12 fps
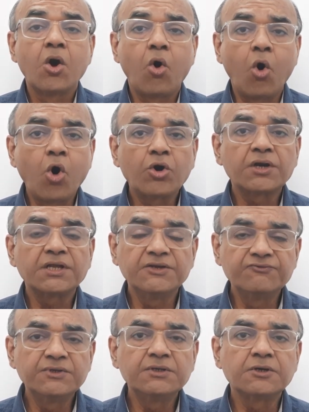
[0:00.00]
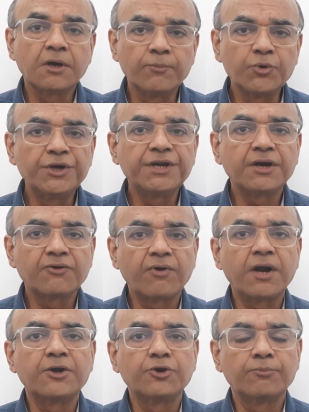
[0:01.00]
or even
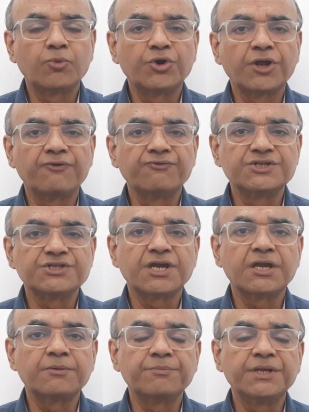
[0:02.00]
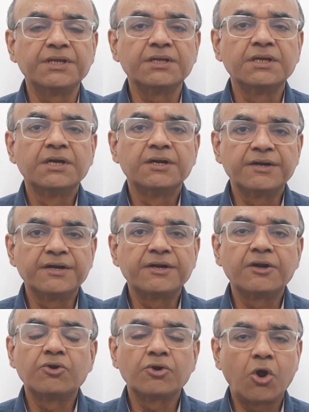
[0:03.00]
community-acquired pneumonia, which can be treated
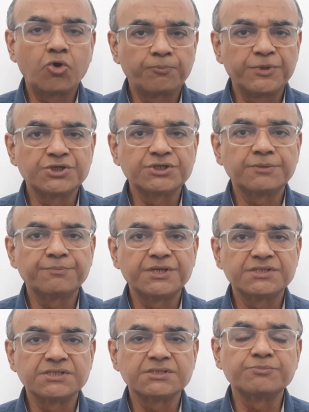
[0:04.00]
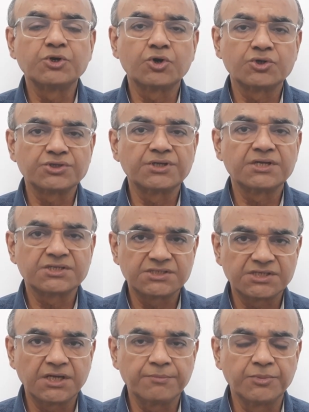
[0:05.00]
on an outpatient basis because they are
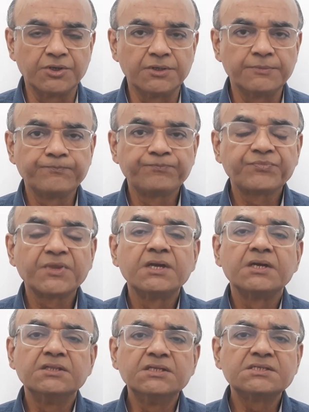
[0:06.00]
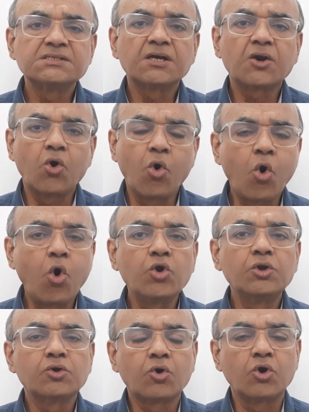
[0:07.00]
stable. These are
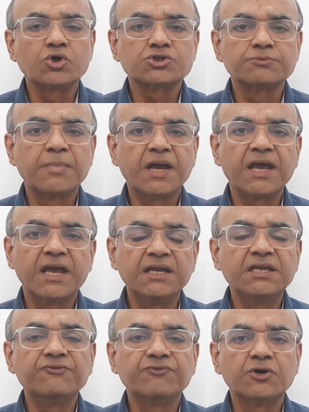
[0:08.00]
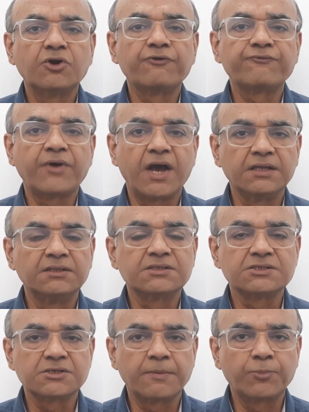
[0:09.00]
all caused by any one of either
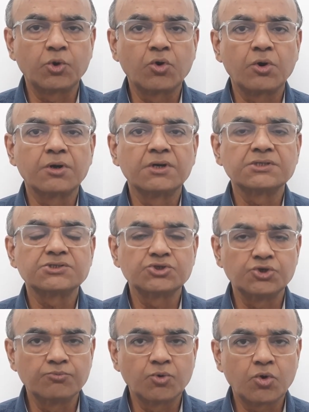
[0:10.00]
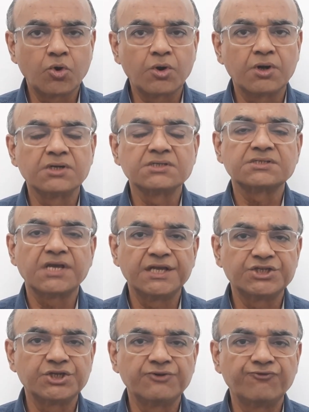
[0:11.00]
Streptococcus, Pneumococcus,
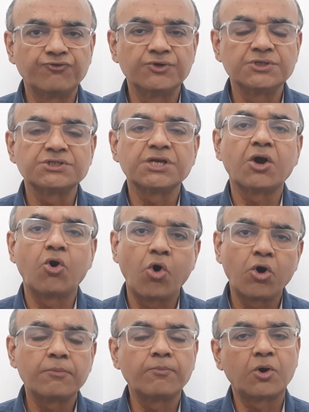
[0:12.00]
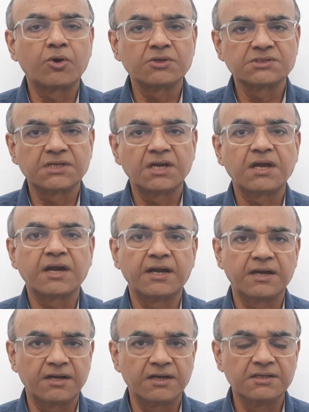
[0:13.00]
H. influenzae or Moraxella
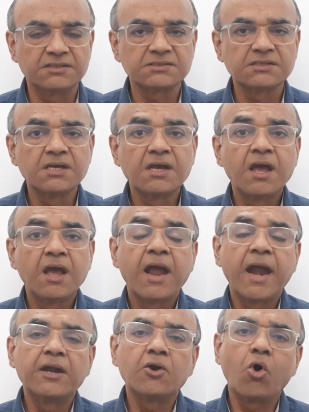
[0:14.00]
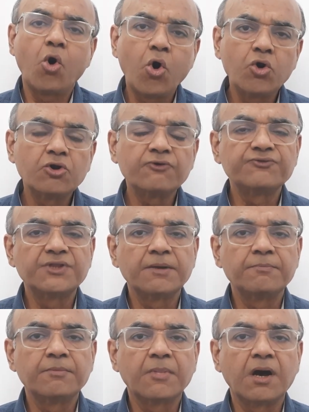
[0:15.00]
catarrhalis, and all of
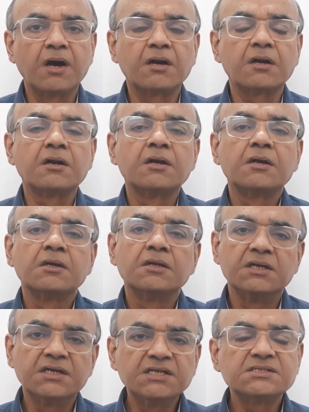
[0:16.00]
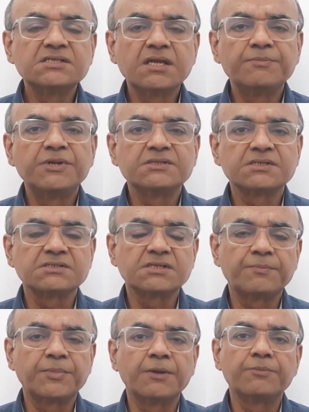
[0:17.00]
them are reasonably
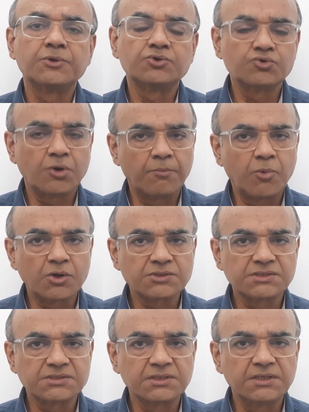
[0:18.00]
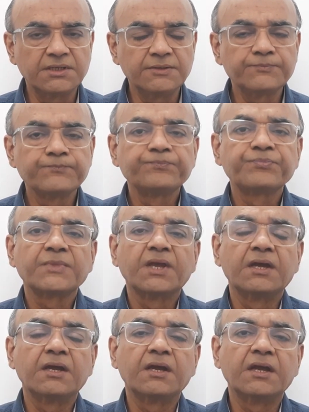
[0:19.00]
susceptible to amoxicillin
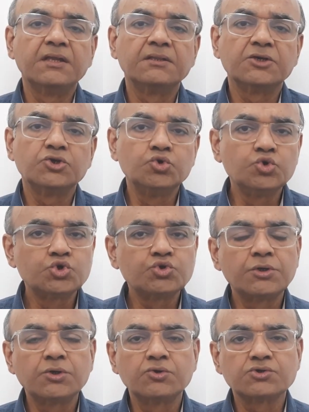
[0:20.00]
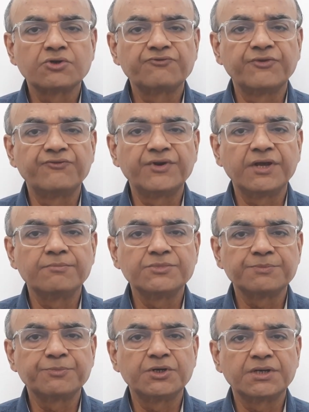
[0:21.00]
in the usual dose of 50
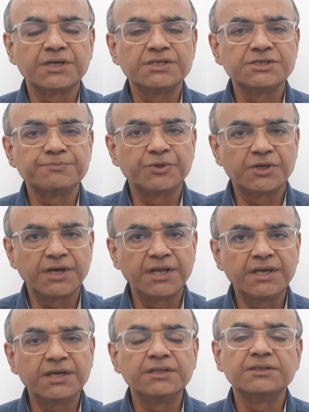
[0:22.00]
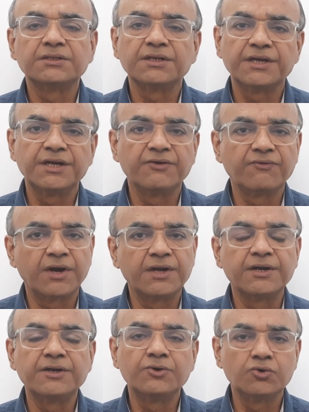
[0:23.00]
mg per kg per day in 3
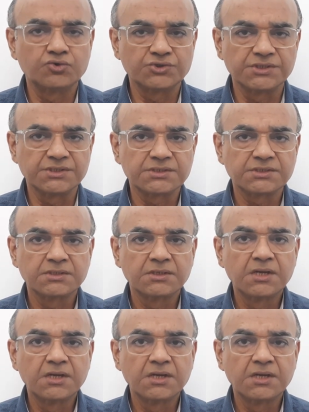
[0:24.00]
divided doses.